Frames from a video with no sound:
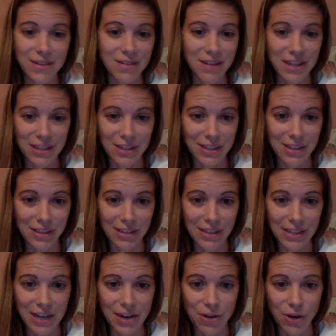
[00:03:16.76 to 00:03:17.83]
is still
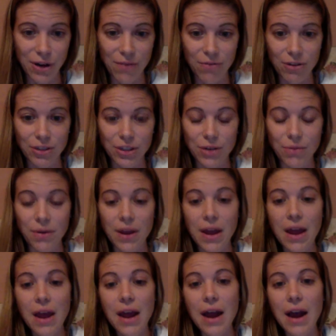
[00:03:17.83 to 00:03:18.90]
inside your comfort zone.
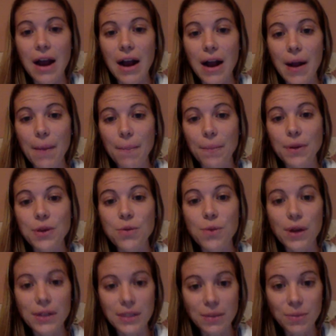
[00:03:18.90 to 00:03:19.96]
But you
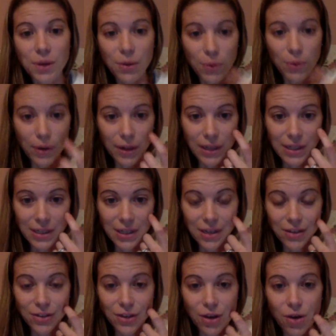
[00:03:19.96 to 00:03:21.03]
want something realistic.
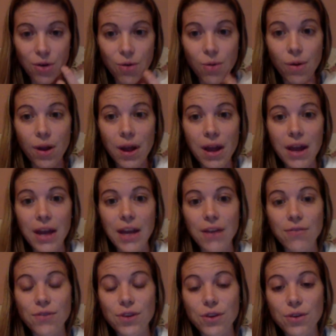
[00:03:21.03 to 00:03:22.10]
So
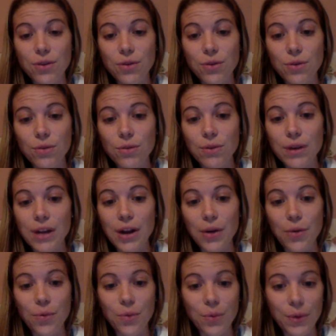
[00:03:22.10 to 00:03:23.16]
if you,
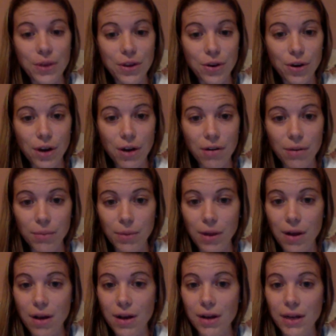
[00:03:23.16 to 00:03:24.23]
with your current
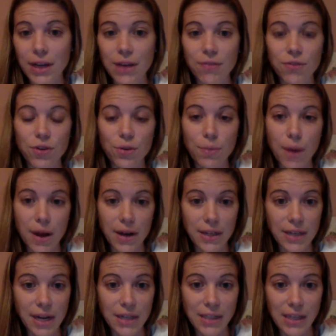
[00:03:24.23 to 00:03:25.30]
blog, if you're
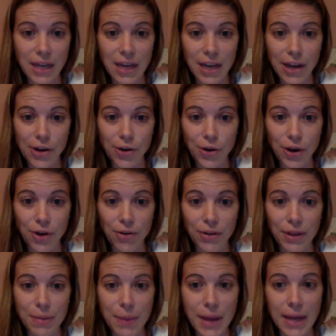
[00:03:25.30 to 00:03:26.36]
monetizing it and you're
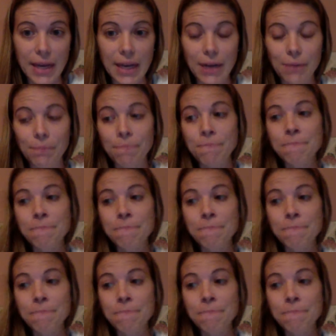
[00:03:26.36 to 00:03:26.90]
currently making